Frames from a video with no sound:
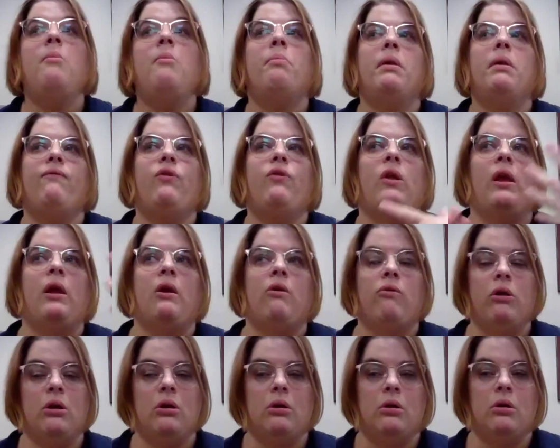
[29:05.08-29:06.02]
But if the
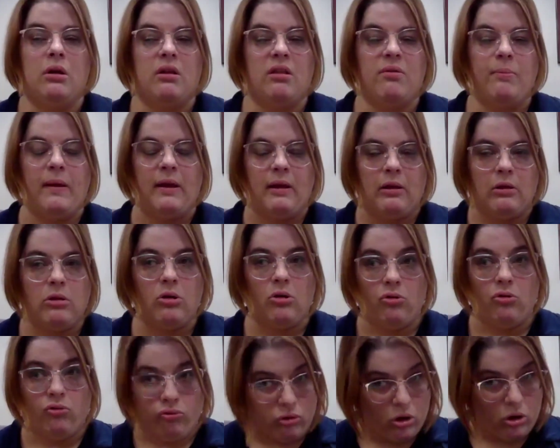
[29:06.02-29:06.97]
area expands
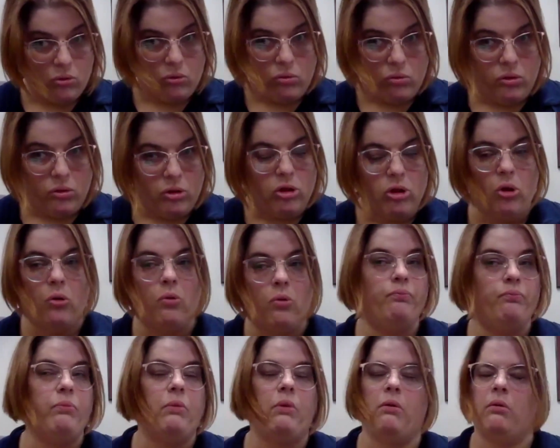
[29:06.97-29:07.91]
and grows,
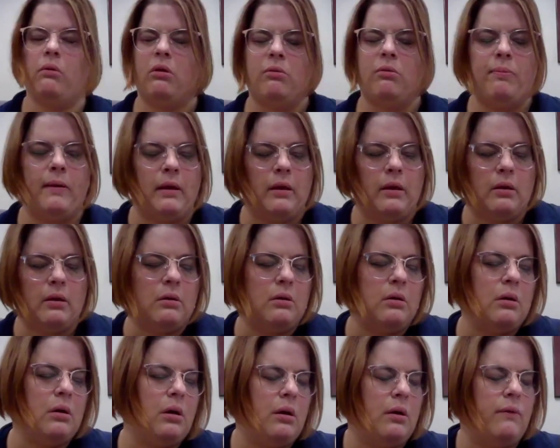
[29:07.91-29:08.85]
so speaking
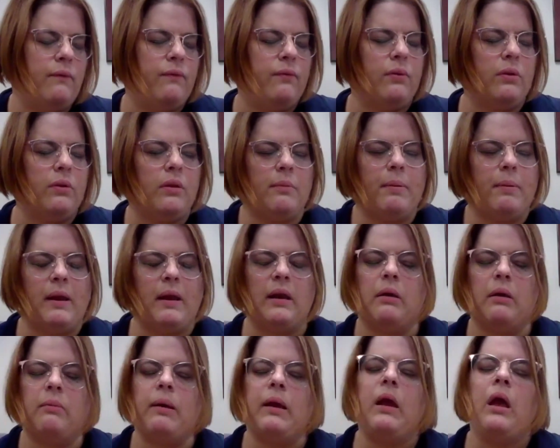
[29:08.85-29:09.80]
of the
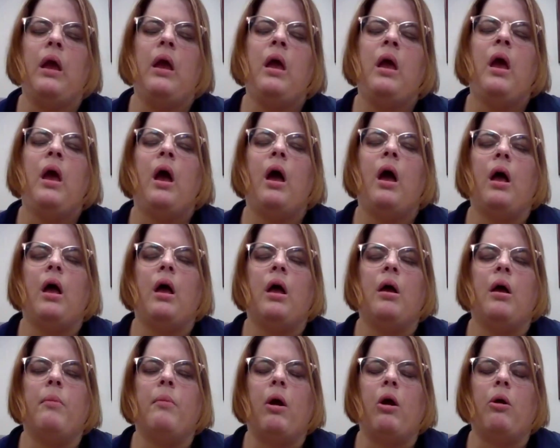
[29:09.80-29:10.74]
pandemic,
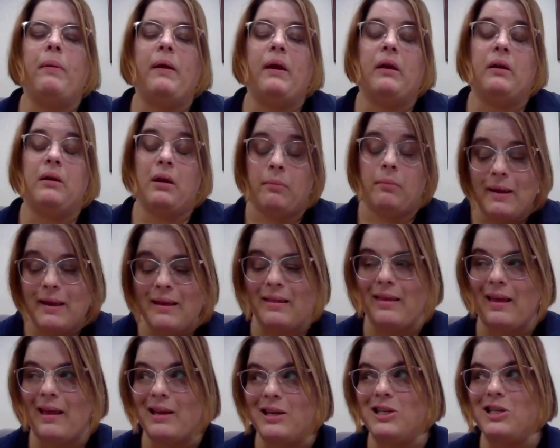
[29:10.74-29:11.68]
our pandemic
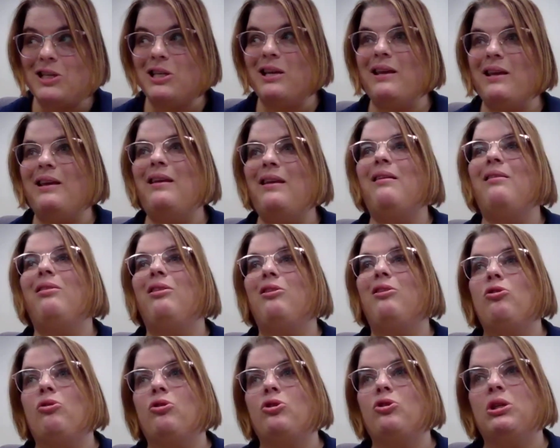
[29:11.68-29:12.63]
section, the
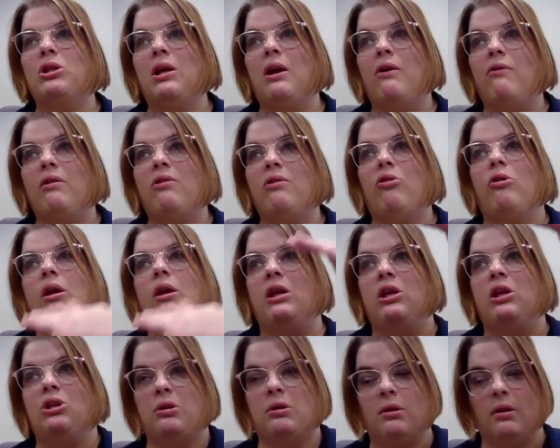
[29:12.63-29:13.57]
tertiaries are
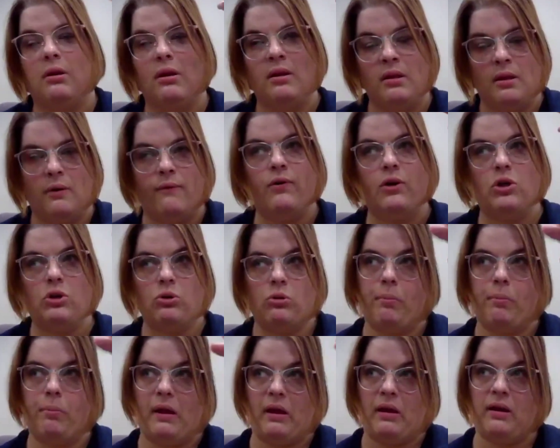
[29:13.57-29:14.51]
each
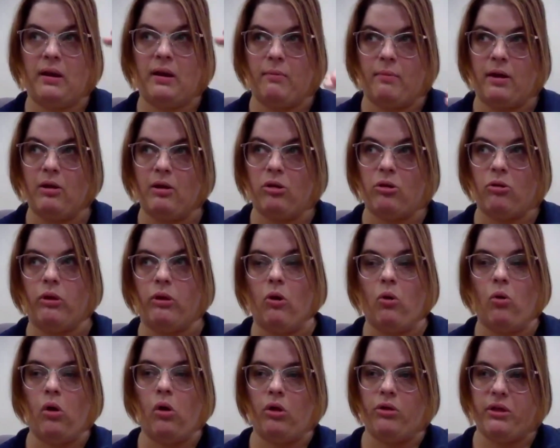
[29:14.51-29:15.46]
individual pandemic, so they're
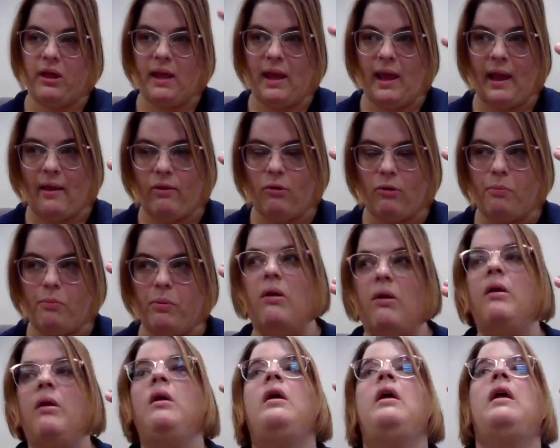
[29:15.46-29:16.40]
all together,
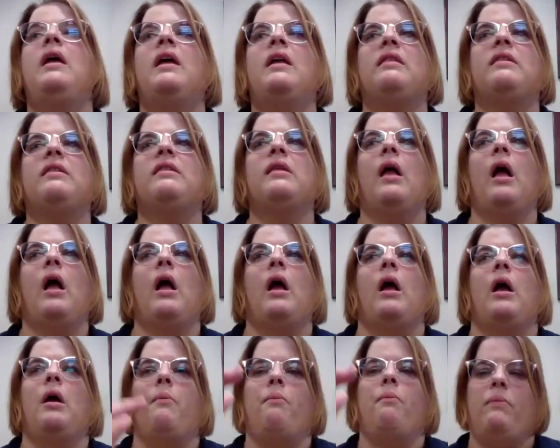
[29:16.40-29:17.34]
but it's
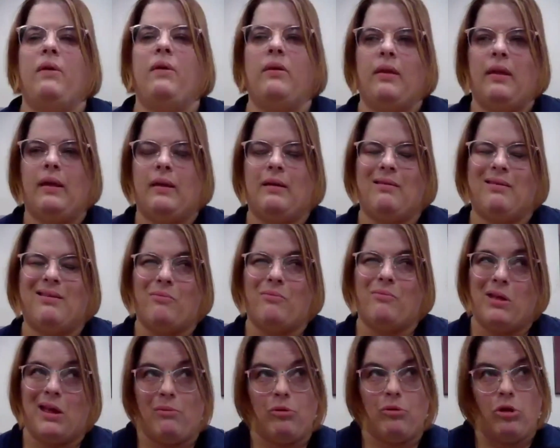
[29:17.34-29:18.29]
not like
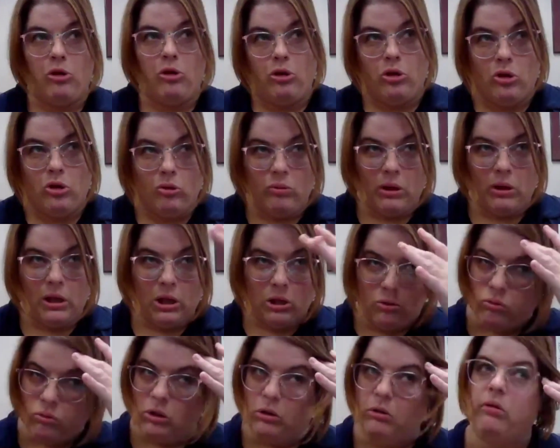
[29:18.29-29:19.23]
sometimes in Dewey
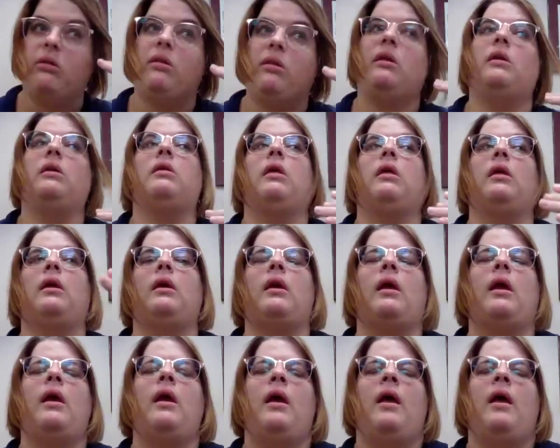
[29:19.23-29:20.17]
you will see like